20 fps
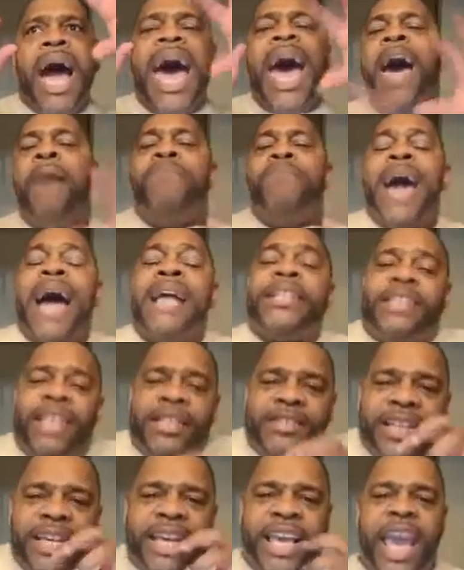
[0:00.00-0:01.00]
I'm not
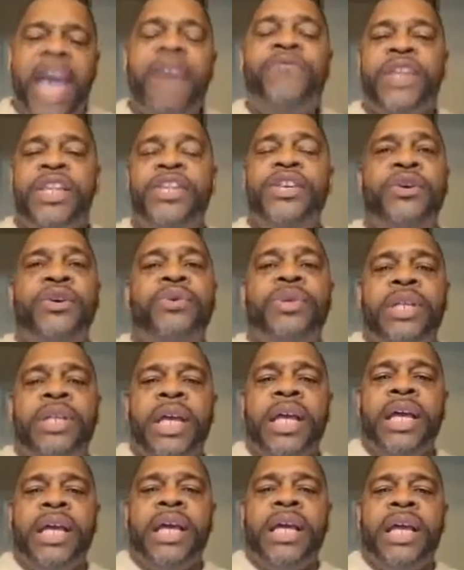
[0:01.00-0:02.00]
just giving you
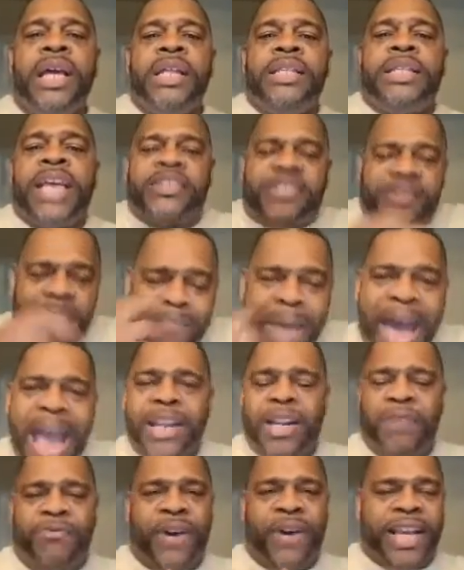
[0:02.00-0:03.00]
this
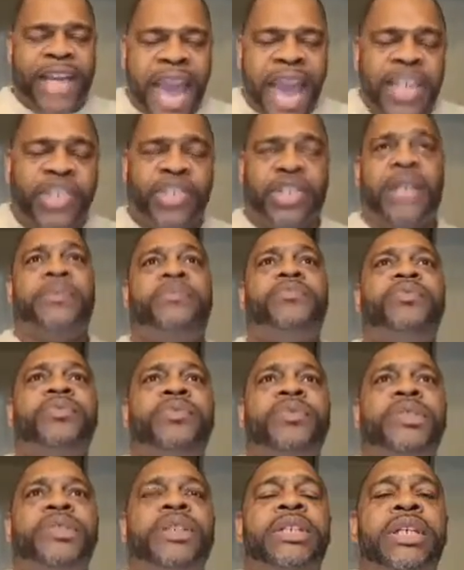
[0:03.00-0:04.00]
magnification
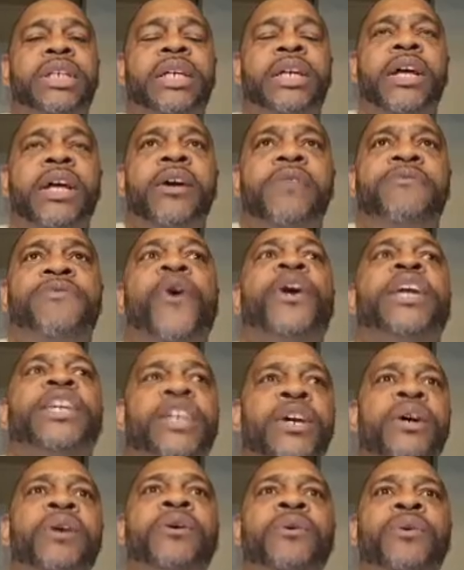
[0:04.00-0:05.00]
for
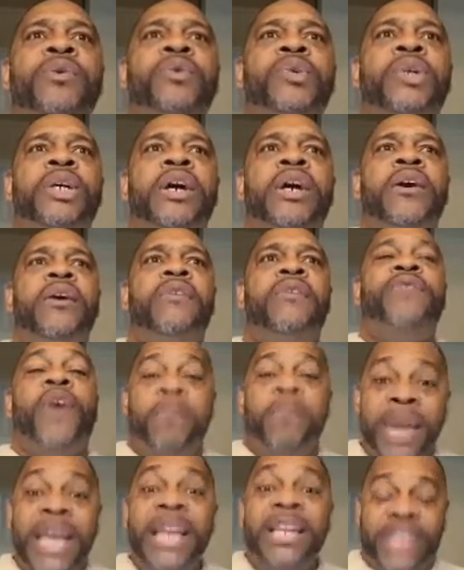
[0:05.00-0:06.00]
you,
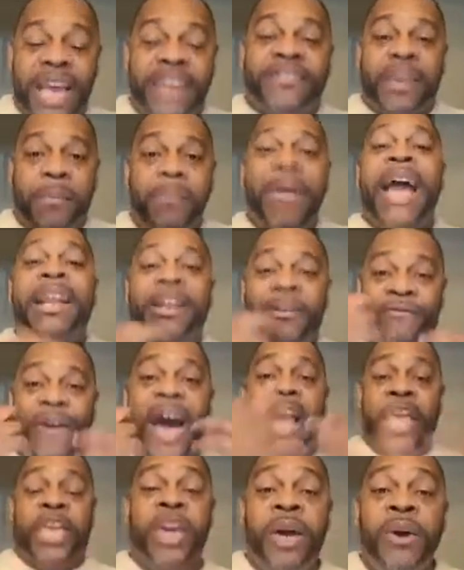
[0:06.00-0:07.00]
for me just to
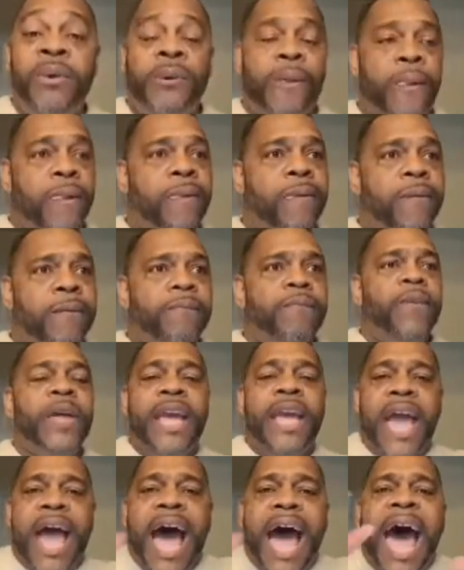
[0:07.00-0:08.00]
magnify you.
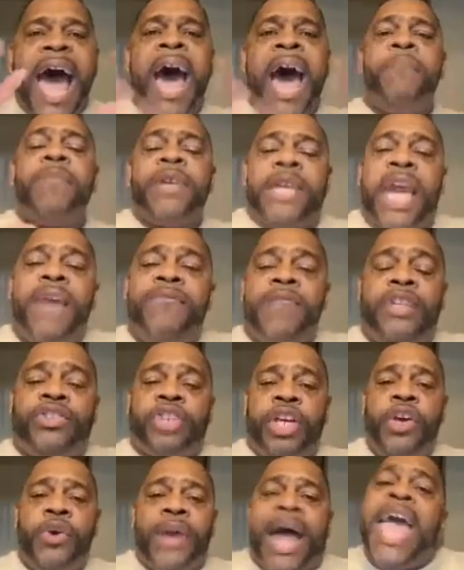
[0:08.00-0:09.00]
I'm giving
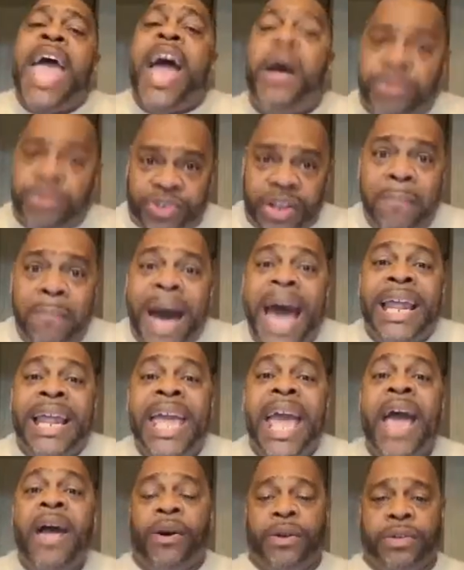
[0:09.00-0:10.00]
to you to help
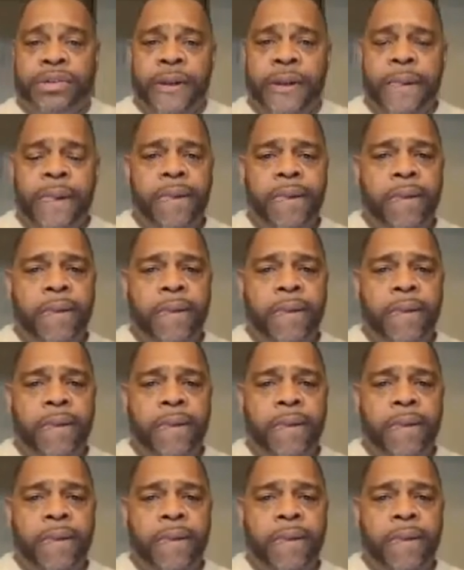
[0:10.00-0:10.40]
somebody else.